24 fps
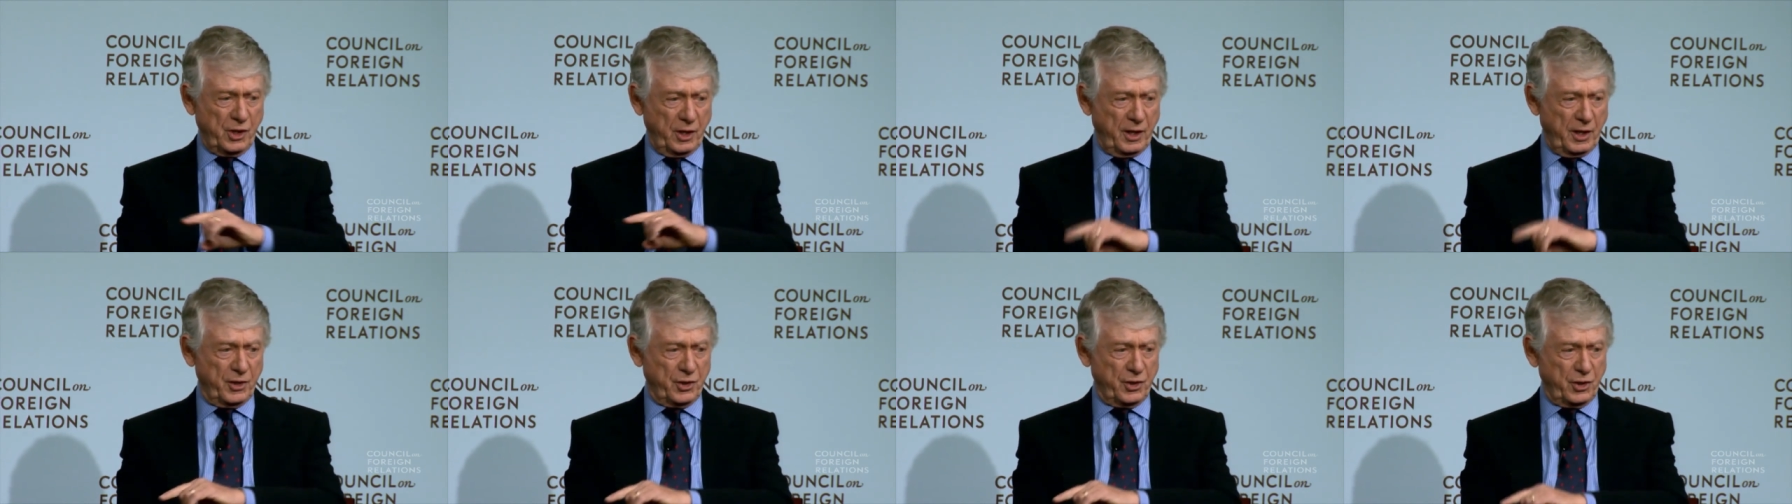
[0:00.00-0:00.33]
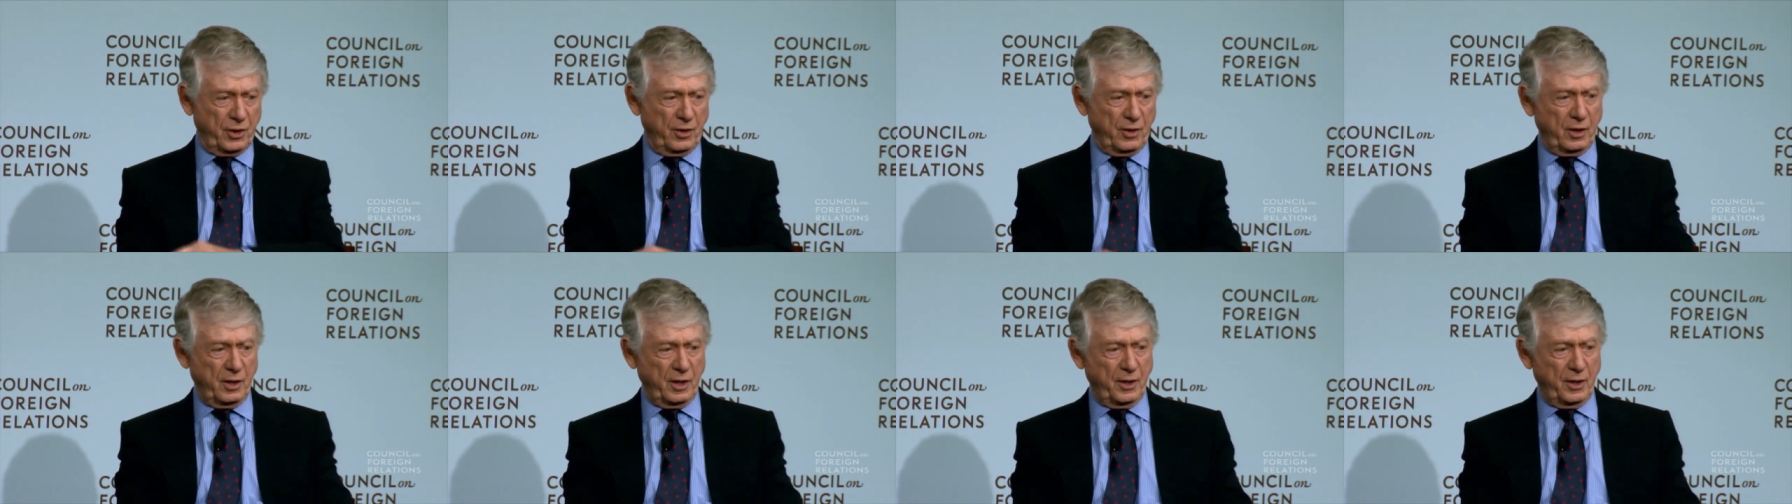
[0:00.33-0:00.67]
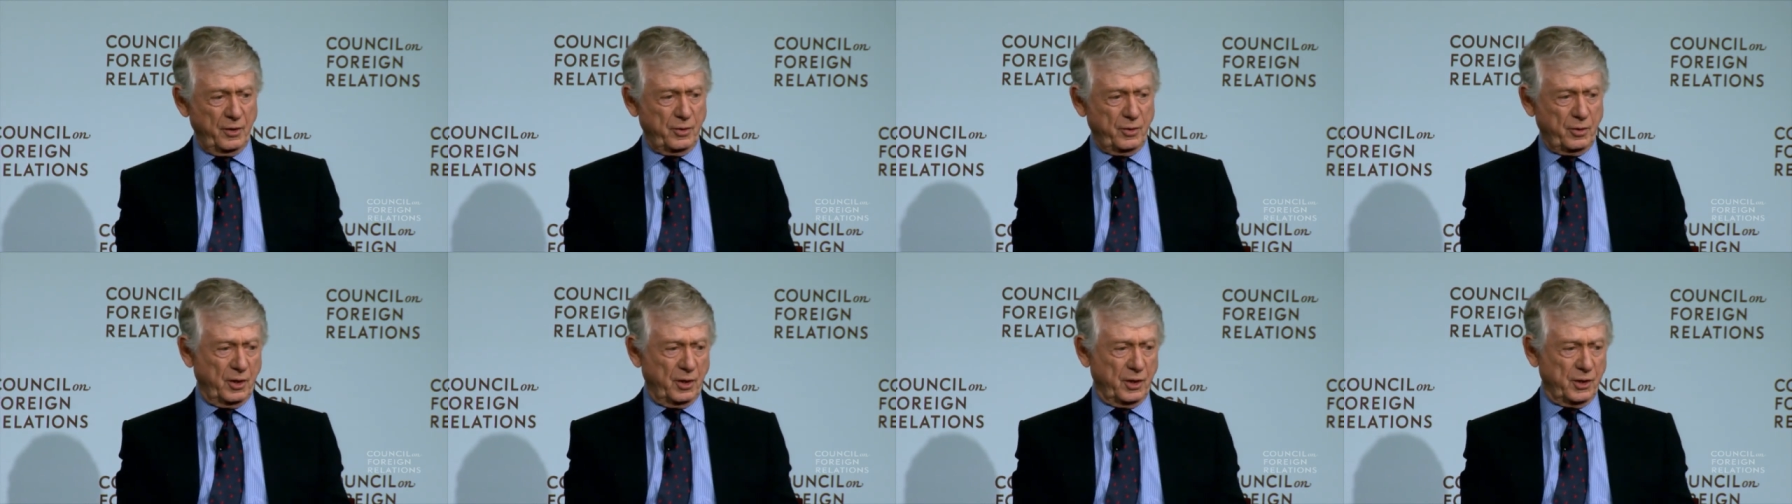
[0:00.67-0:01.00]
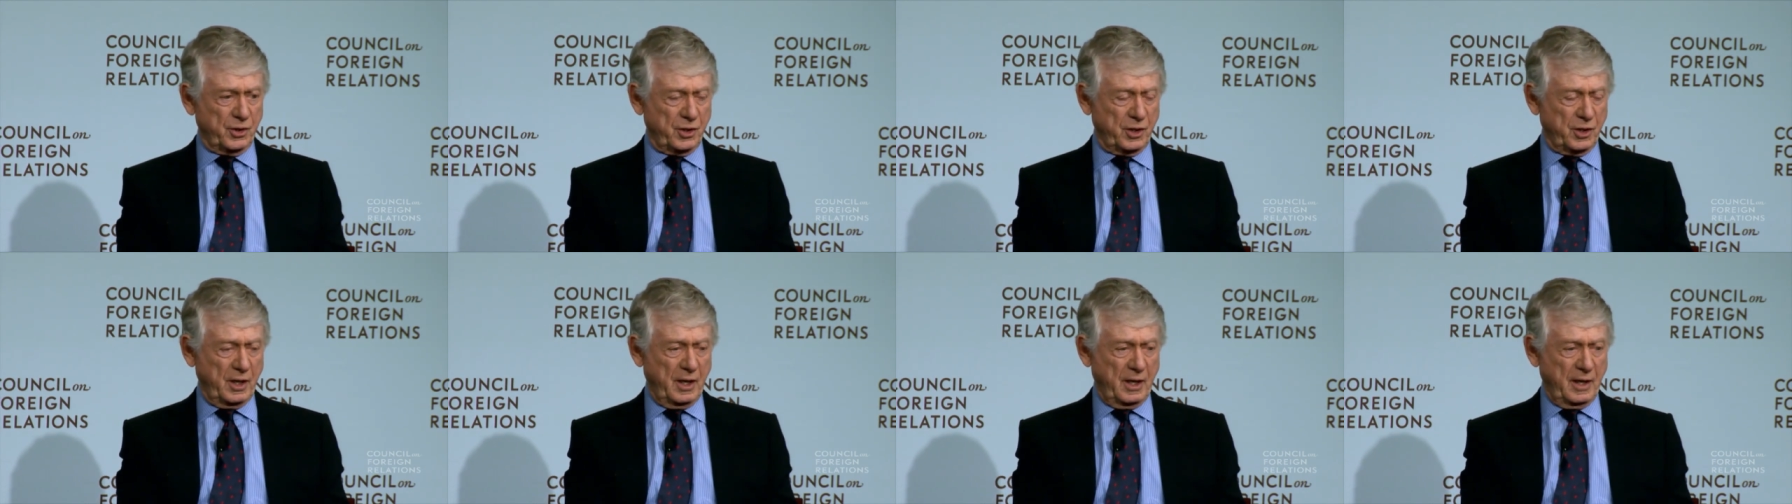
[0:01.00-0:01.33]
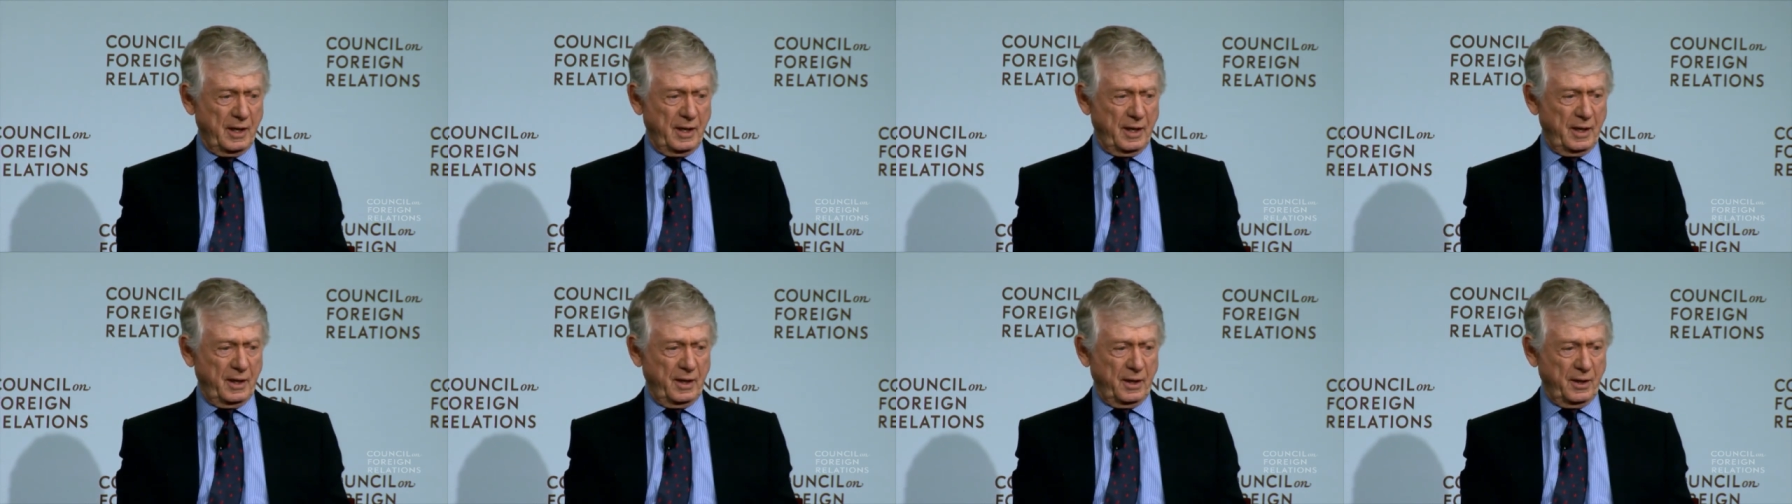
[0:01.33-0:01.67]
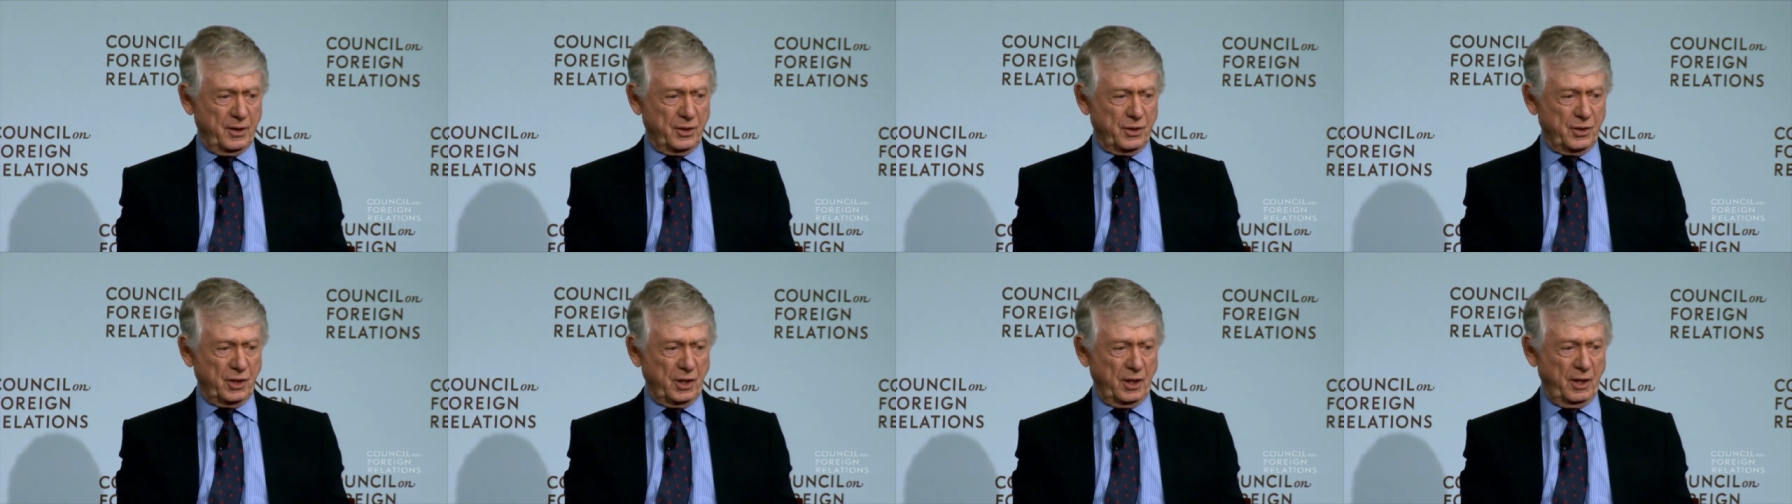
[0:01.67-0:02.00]
national interest
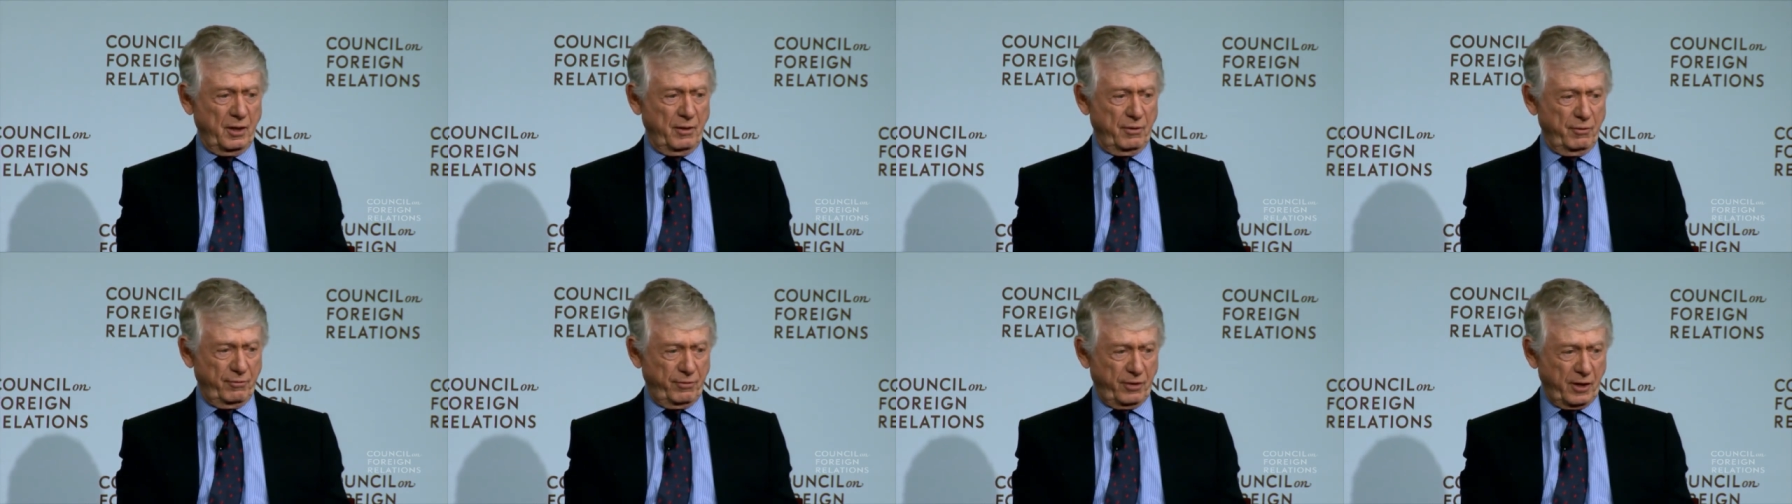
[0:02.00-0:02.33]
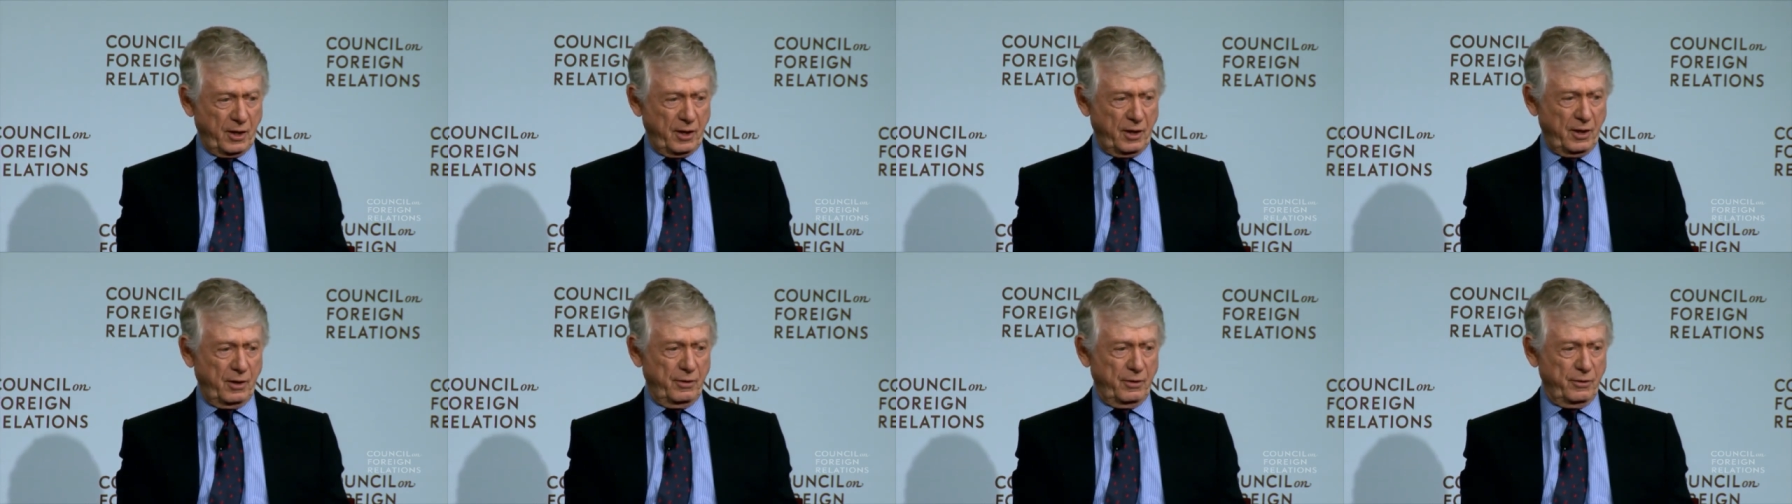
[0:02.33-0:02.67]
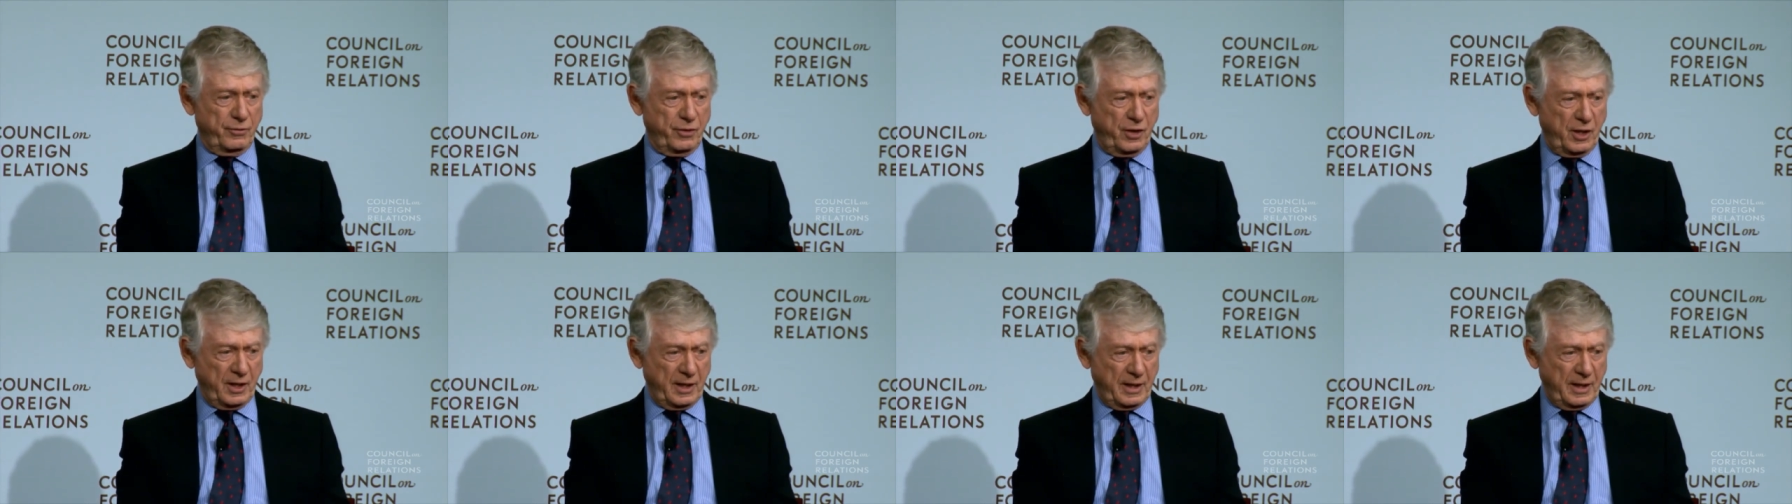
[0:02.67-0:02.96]
is involved